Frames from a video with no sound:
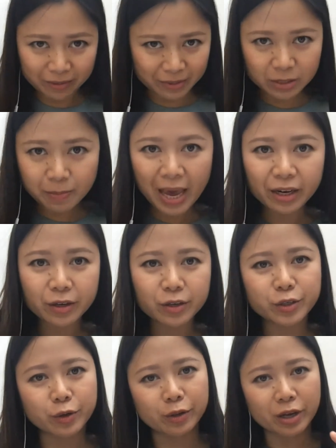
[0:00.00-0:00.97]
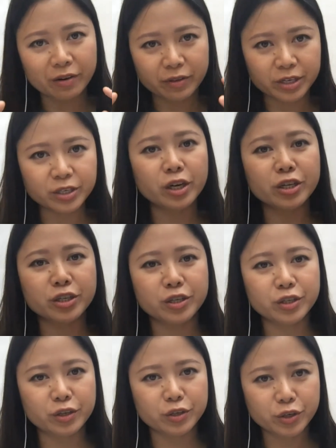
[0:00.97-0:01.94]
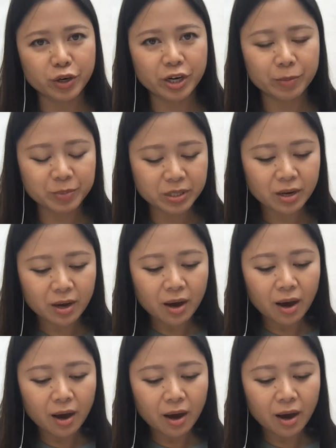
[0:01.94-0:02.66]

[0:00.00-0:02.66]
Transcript: these panels or a lot of the discussions on startups